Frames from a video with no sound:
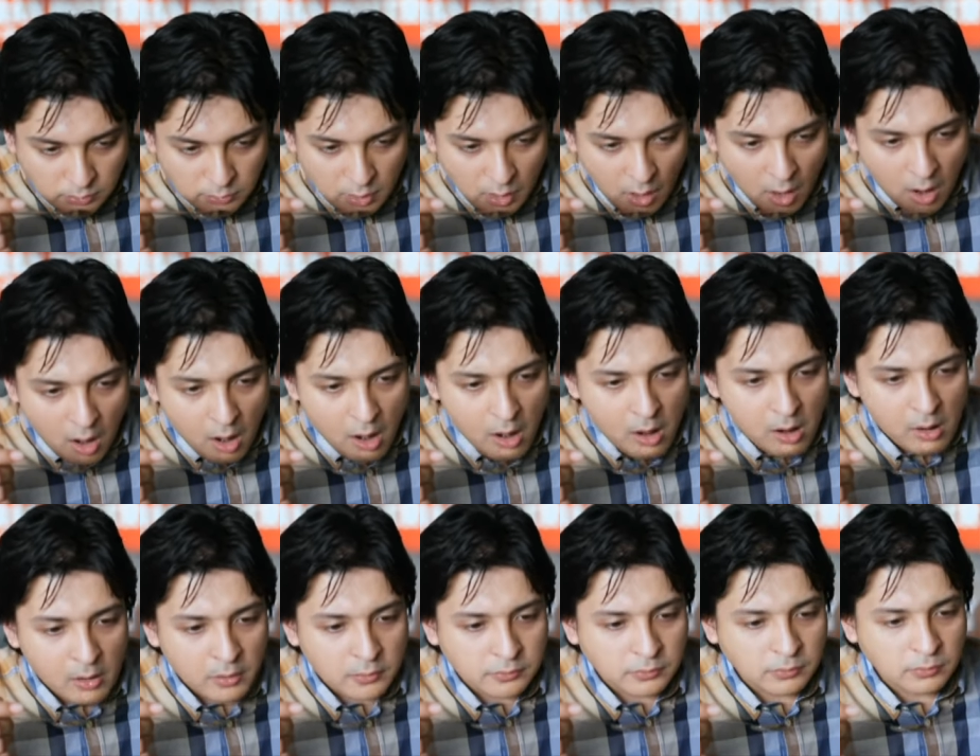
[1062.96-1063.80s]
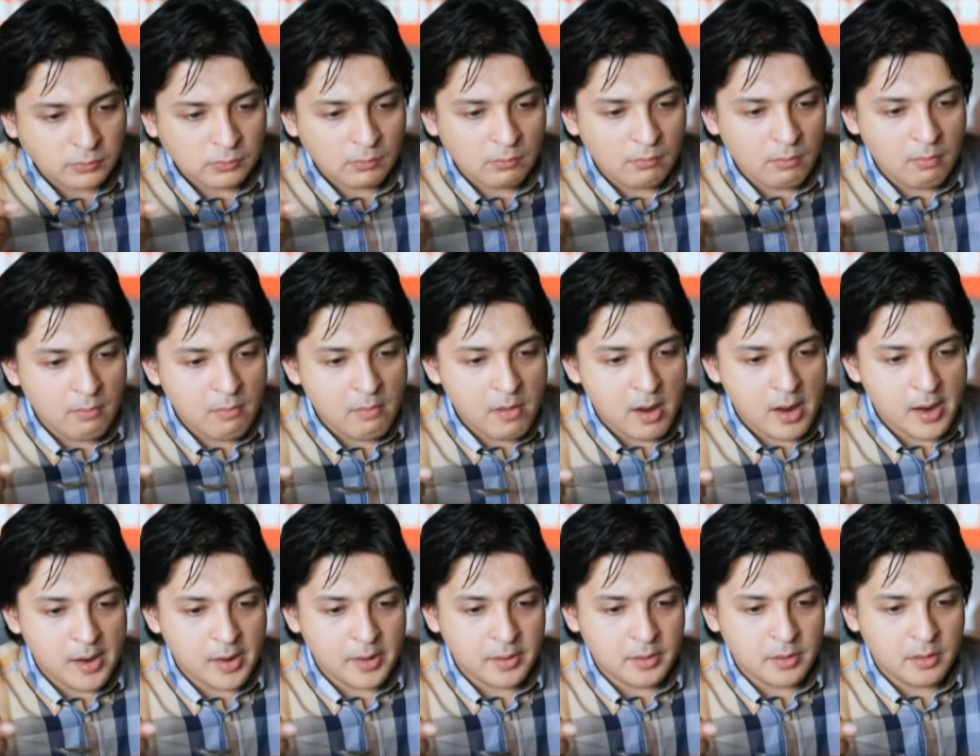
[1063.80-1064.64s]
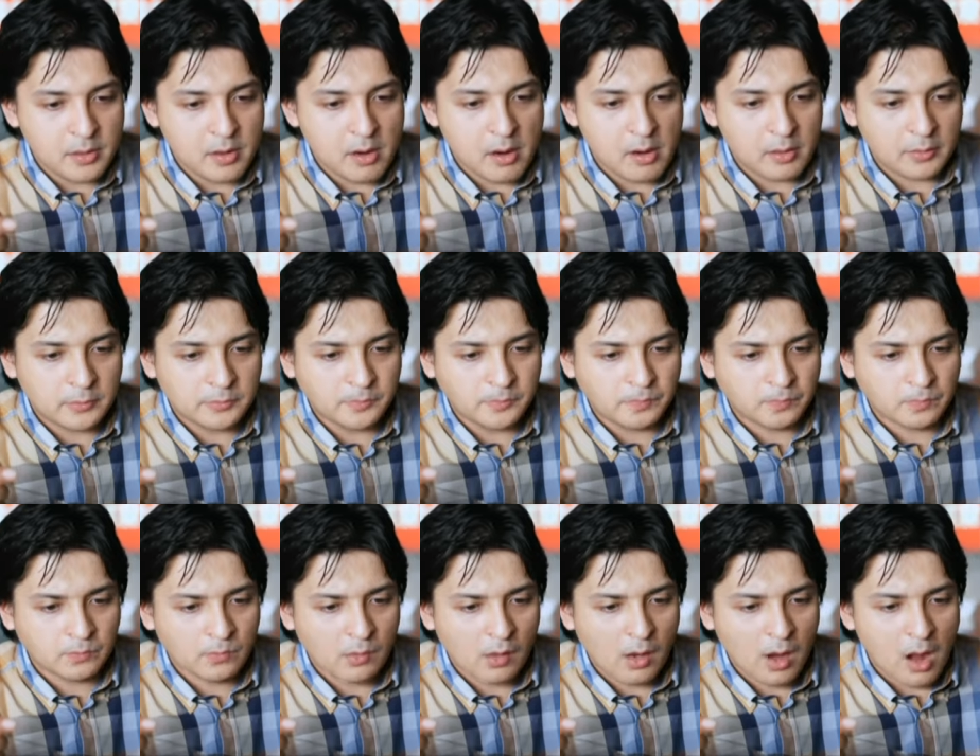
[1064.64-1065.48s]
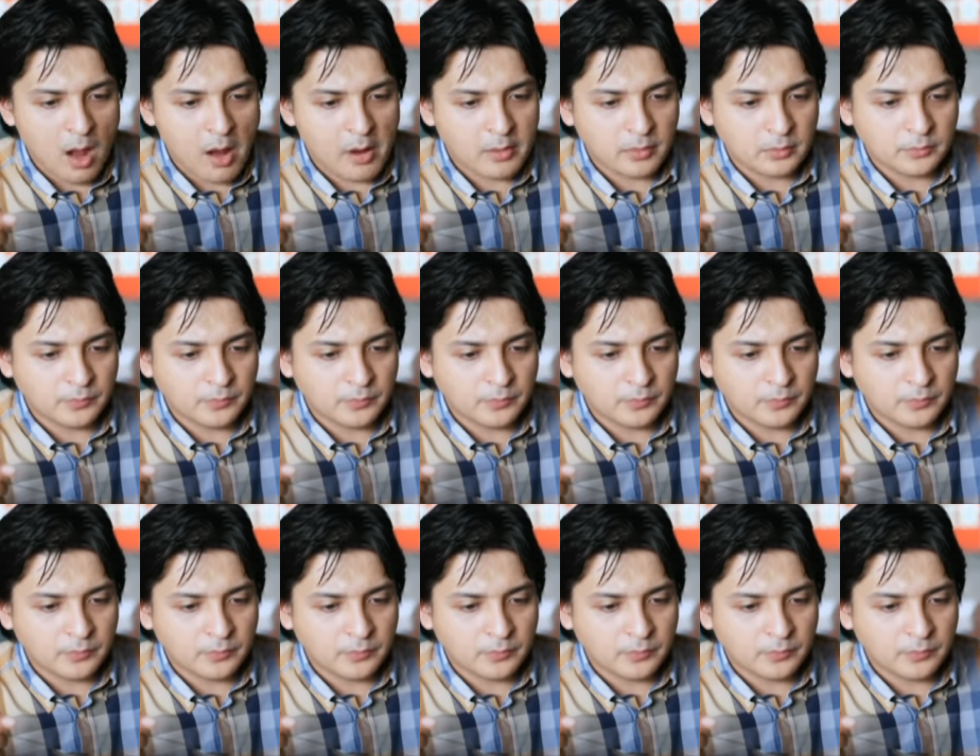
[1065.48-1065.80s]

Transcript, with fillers: Oh, man, good stuff.